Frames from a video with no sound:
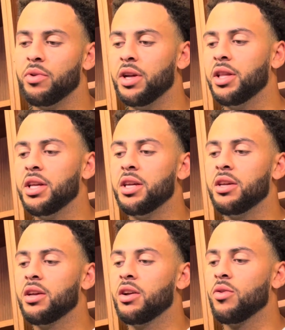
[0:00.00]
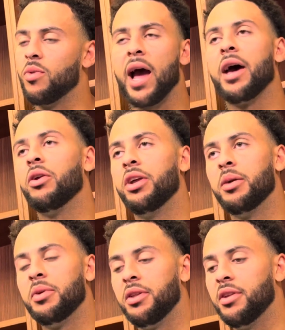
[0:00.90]
really rattled
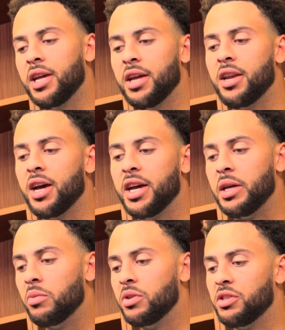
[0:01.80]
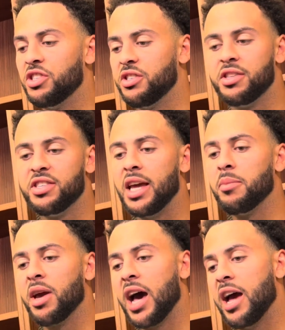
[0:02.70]
him. And he was just the
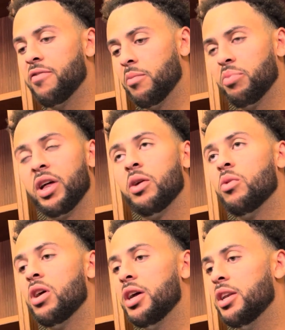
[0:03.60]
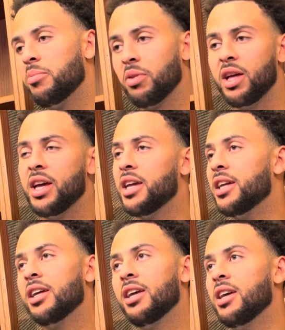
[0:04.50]
same guy from play one to
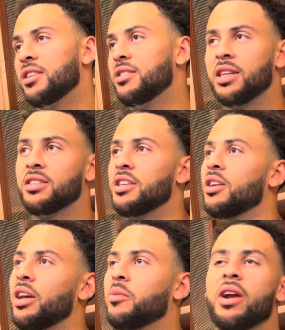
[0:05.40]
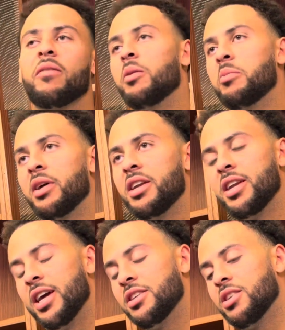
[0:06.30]
play 60 or like whatever we played
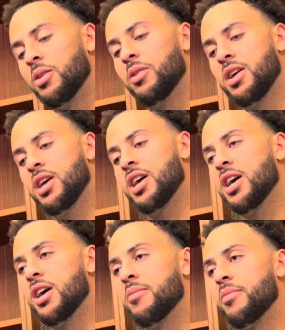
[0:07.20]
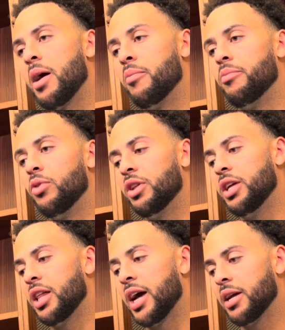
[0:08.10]
today. So I'm
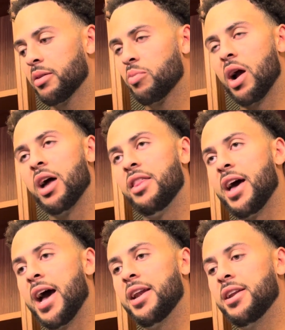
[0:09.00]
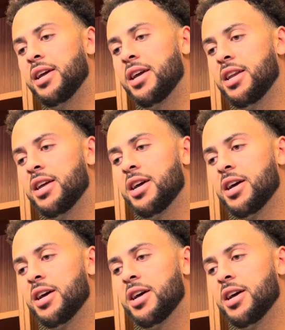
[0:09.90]
really like proud of that and